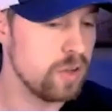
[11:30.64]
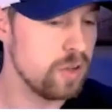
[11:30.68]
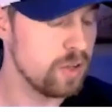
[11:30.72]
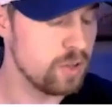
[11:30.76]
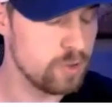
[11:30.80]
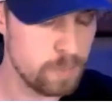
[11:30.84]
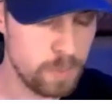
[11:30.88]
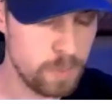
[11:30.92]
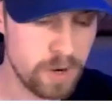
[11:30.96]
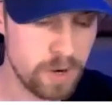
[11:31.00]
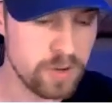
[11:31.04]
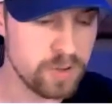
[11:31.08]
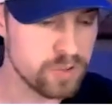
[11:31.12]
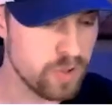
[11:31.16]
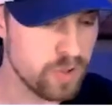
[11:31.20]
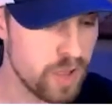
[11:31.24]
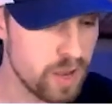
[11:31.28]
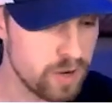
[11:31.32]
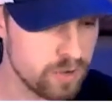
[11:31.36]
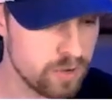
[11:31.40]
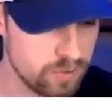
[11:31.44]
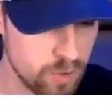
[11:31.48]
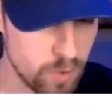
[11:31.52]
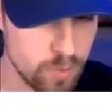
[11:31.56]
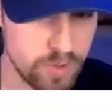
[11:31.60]
Experience
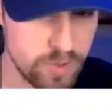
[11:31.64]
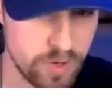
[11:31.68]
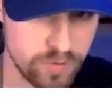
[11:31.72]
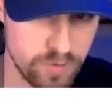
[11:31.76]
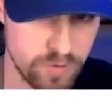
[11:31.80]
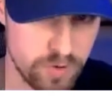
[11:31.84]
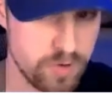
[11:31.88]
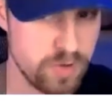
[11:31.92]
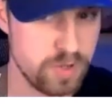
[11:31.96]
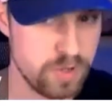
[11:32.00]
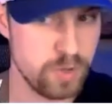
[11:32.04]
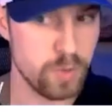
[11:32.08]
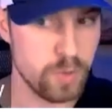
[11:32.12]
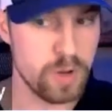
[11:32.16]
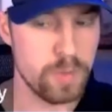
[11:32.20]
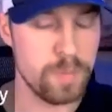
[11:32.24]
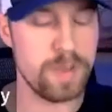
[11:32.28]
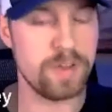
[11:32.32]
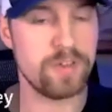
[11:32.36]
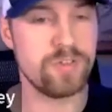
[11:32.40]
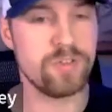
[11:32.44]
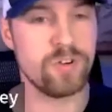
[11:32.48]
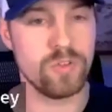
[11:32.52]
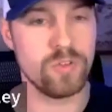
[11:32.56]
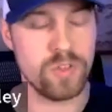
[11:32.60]
Cloud is no different. You want to
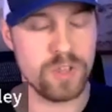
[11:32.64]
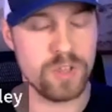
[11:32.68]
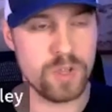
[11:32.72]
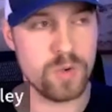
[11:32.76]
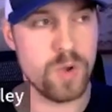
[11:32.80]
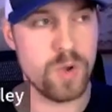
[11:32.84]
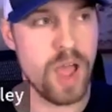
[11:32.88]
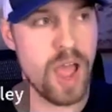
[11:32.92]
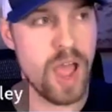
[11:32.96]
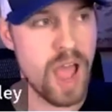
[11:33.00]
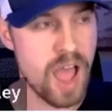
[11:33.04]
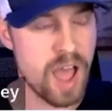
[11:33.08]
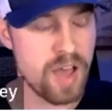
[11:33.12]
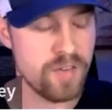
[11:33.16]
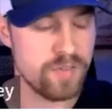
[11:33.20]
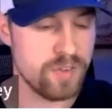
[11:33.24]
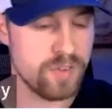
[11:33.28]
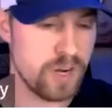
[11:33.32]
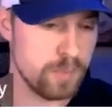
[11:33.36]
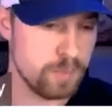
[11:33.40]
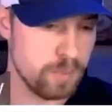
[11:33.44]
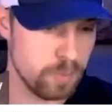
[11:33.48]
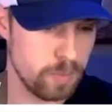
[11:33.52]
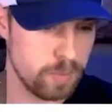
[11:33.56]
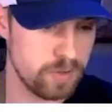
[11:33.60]
make sure that you have
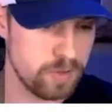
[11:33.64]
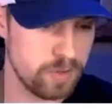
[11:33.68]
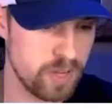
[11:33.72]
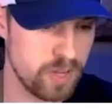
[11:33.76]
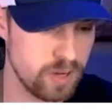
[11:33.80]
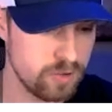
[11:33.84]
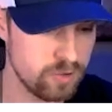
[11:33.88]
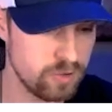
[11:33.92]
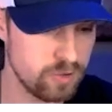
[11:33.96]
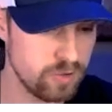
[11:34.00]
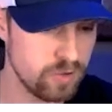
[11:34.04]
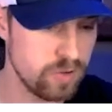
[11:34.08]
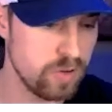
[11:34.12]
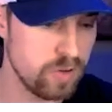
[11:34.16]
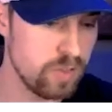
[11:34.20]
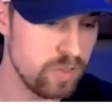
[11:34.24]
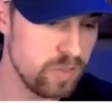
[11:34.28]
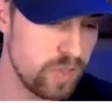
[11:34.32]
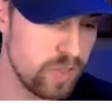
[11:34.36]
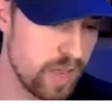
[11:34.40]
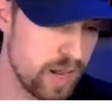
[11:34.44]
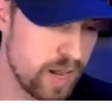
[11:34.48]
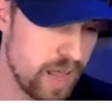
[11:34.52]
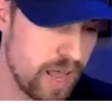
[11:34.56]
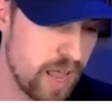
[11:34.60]
an implementation
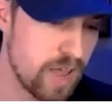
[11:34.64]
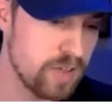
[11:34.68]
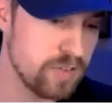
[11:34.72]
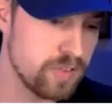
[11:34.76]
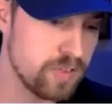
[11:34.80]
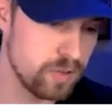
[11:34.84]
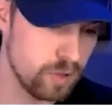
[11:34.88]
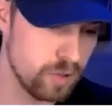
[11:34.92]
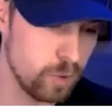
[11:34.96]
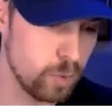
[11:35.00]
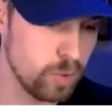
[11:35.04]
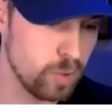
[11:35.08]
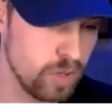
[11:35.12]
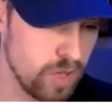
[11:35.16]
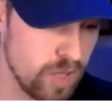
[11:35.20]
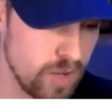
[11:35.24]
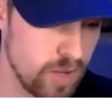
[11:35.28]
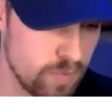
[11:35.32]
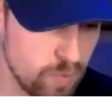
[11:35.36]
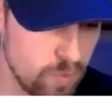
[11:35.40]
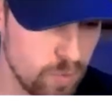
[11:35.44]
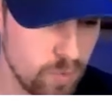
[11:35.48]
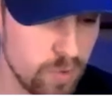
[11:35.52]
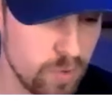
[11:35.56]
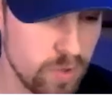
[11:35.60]
that has a lower
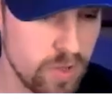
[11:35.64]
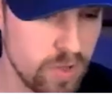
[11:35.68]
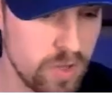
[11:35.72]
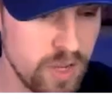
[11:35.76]
level